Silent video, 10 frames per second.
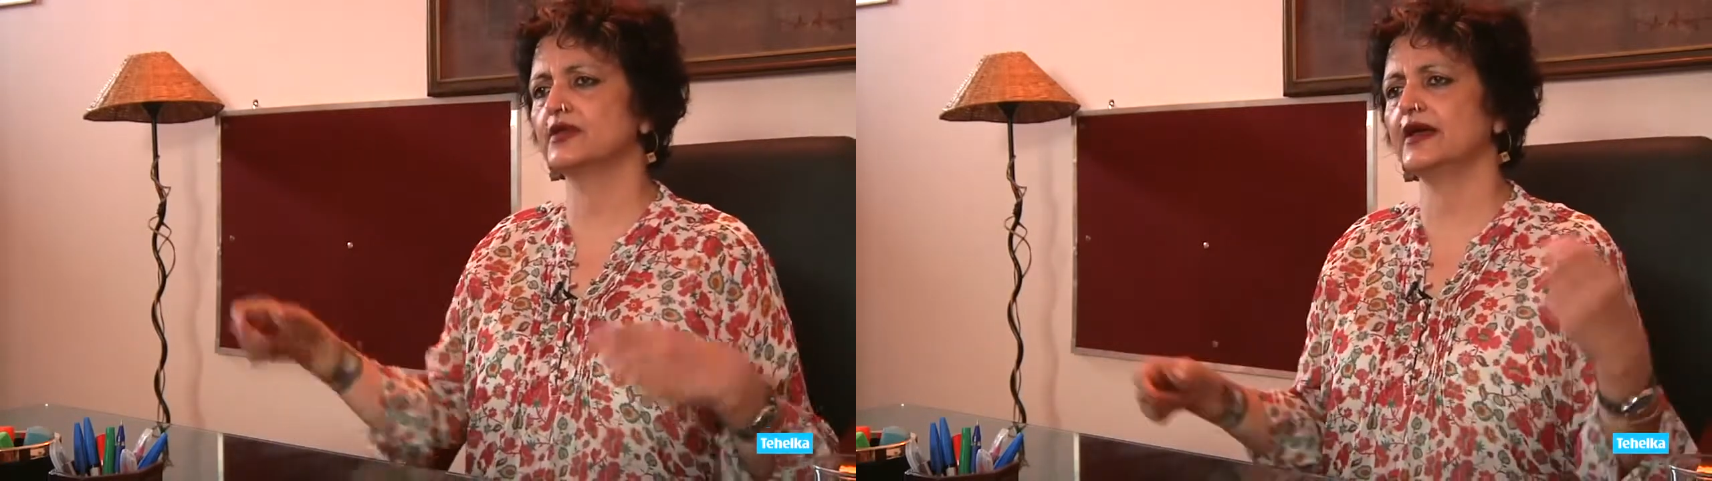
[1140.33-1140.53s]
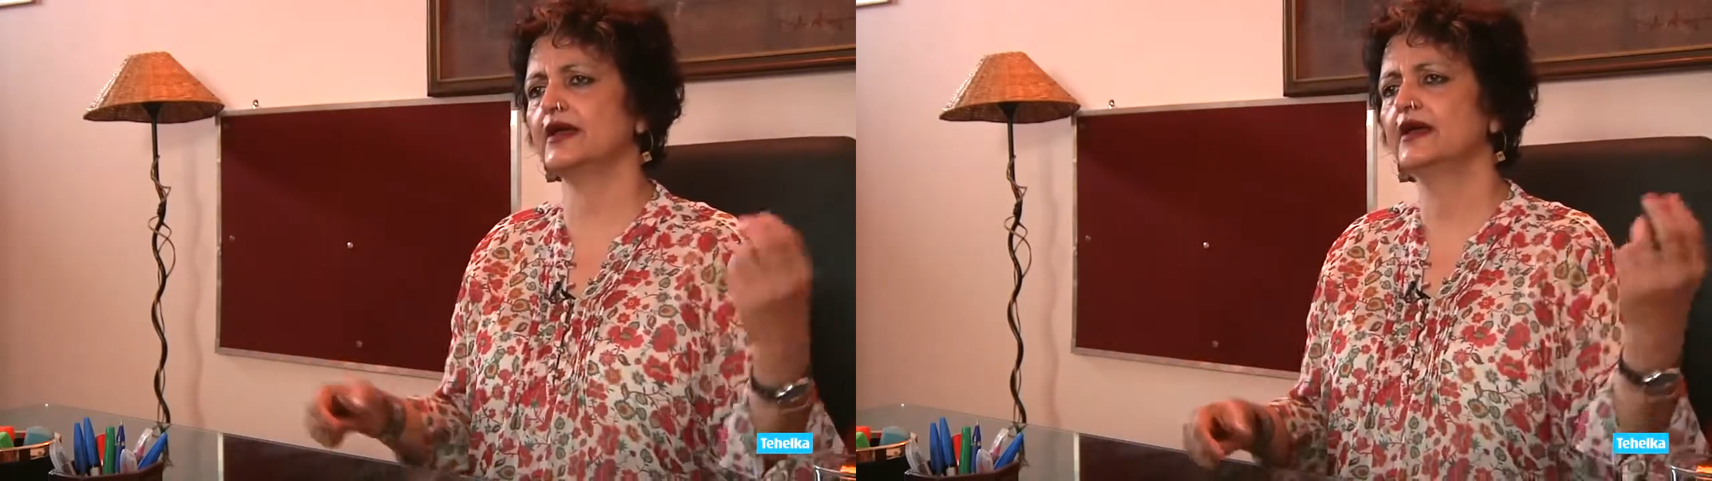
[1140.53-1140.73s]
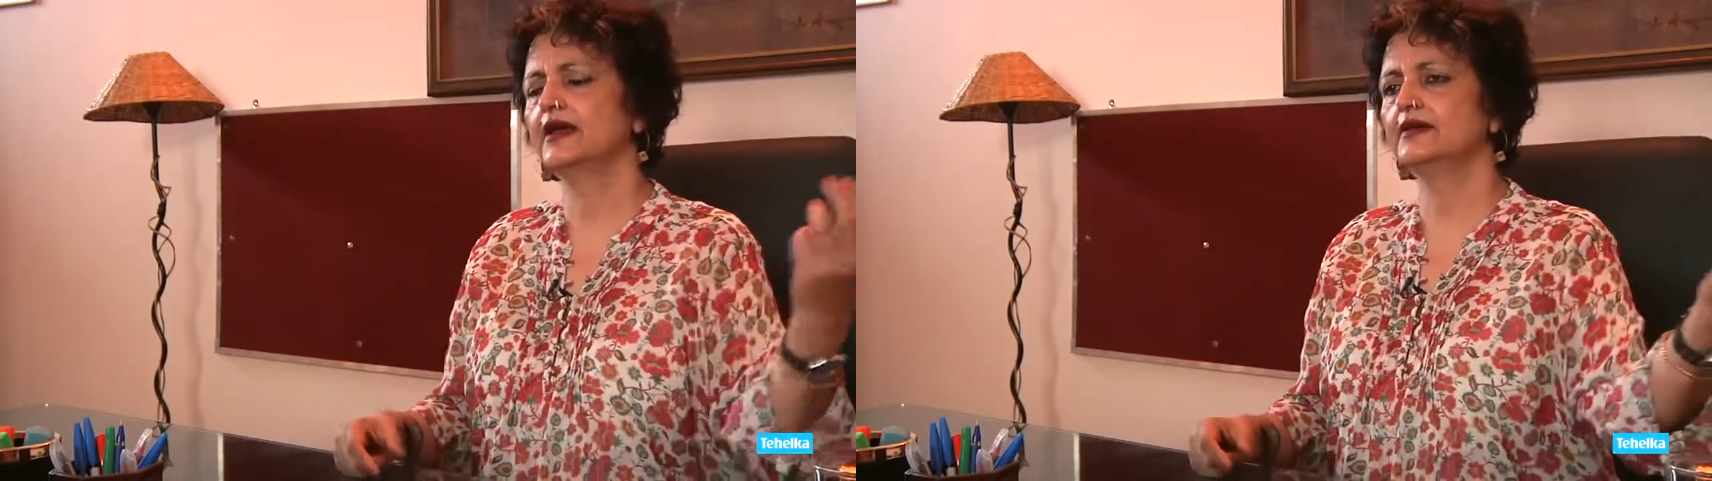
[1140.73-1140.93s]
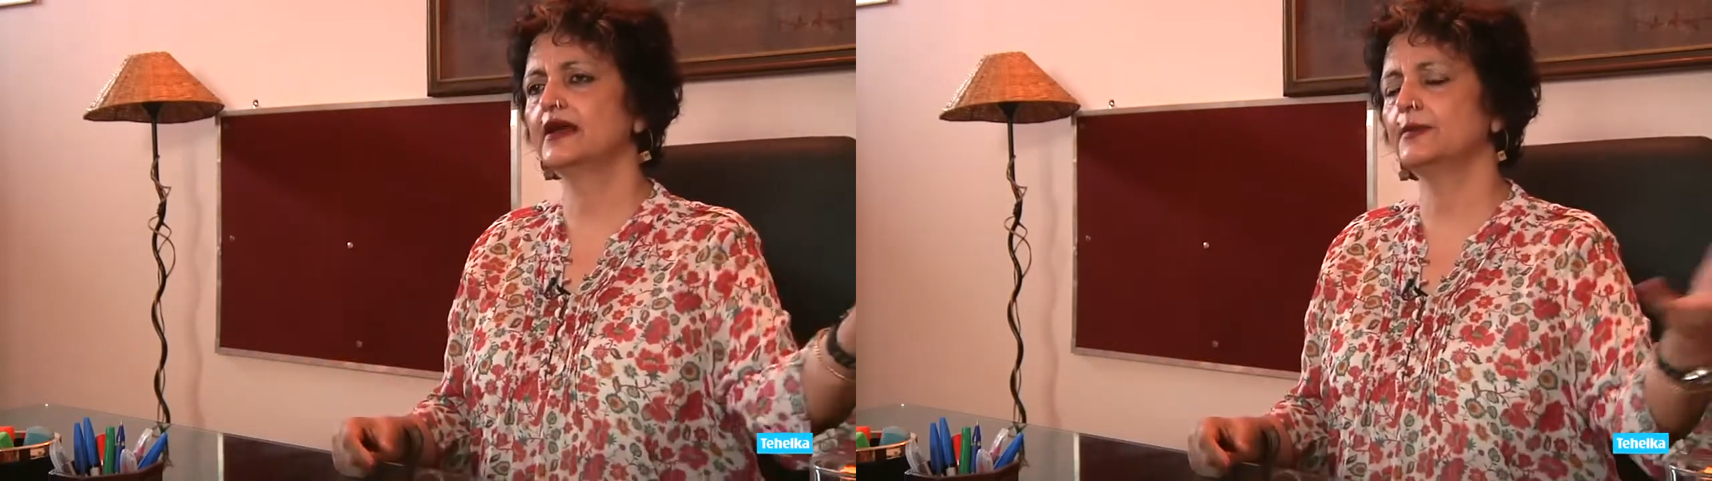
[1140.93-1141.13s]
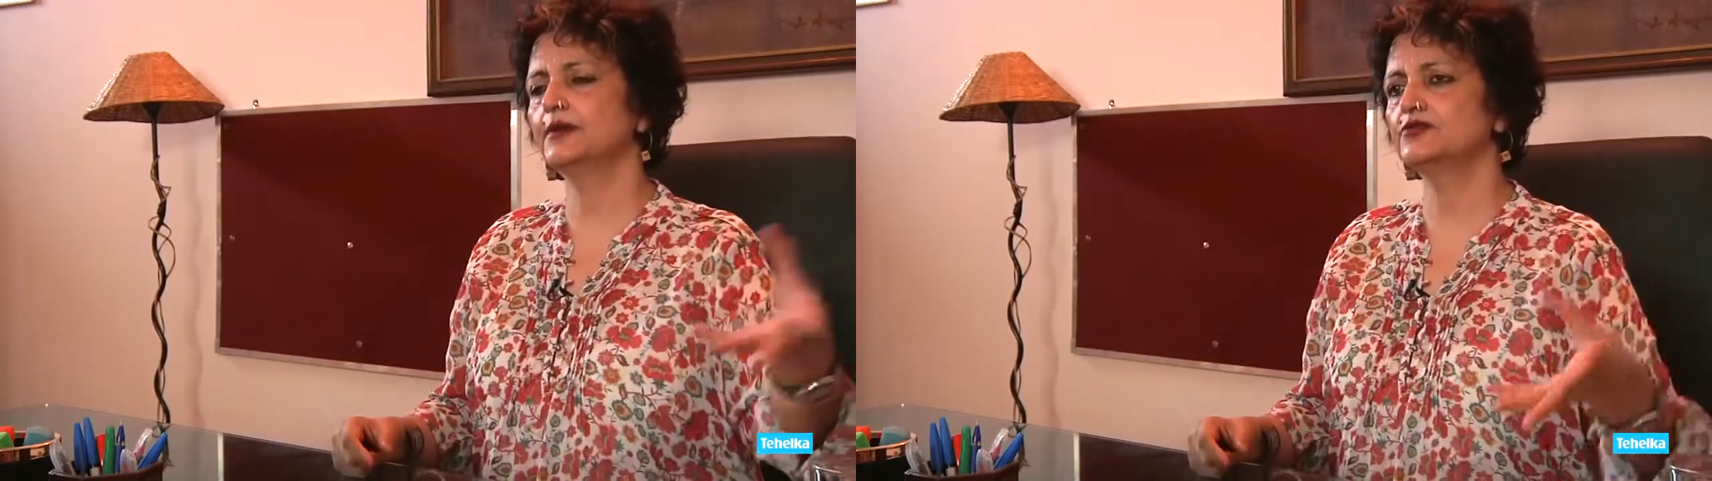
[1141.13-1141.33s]
there, they're
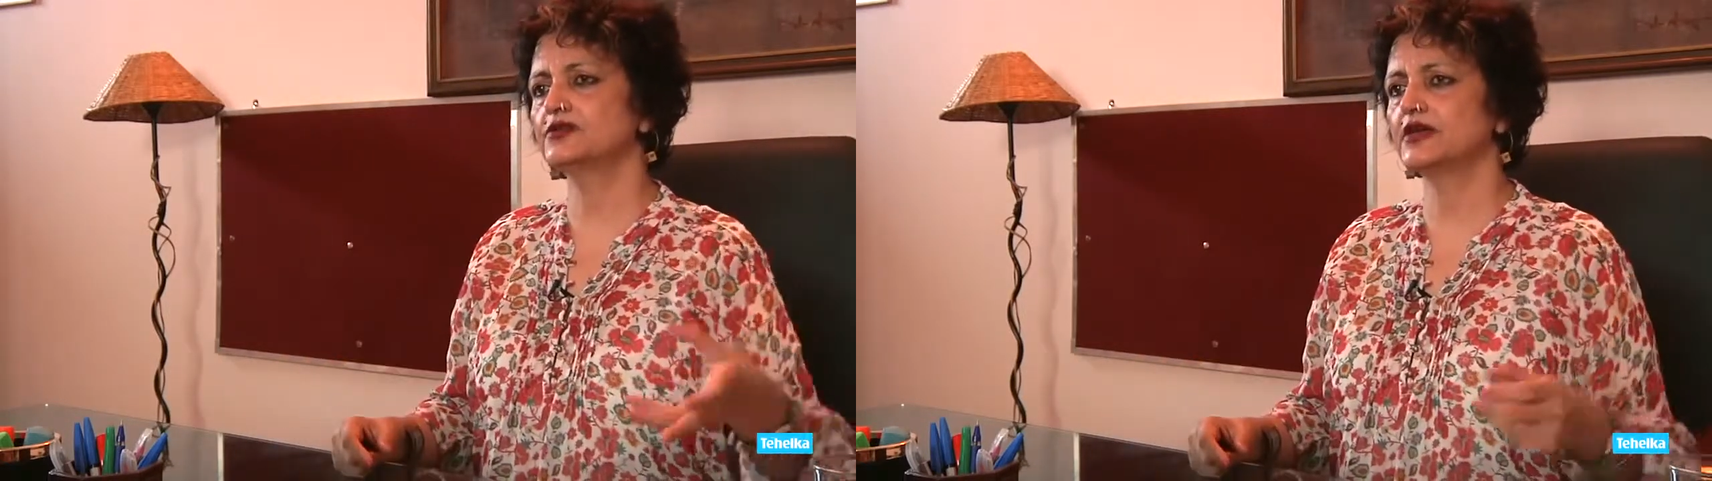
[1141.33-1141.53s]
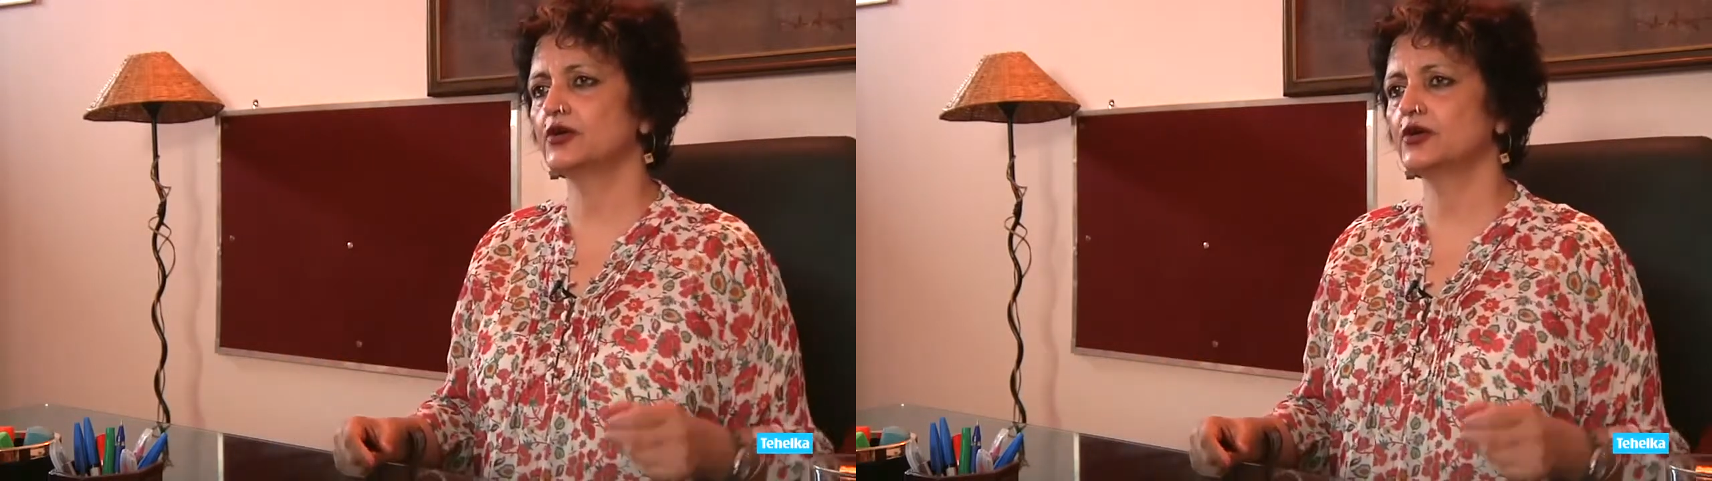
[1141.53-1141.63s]
coming to take